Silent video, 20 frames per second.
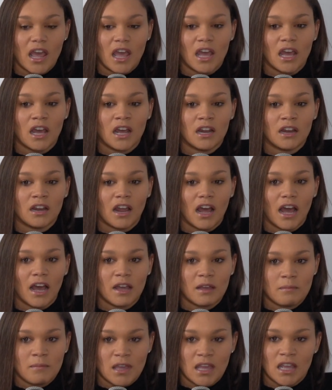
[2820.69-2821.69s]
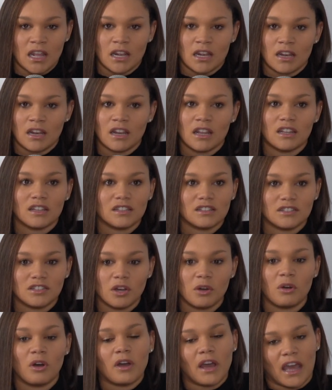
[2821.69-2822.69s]
And I mean,
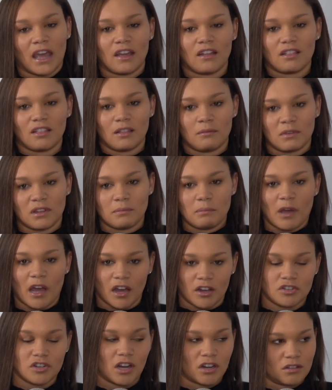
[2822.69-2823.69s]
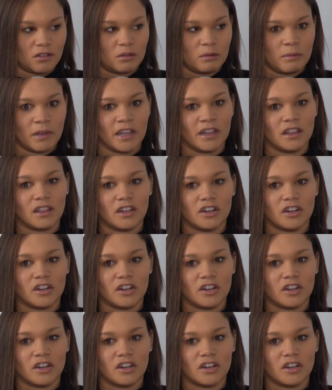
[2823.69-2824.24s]
so, okay, let me backtrack a little bit.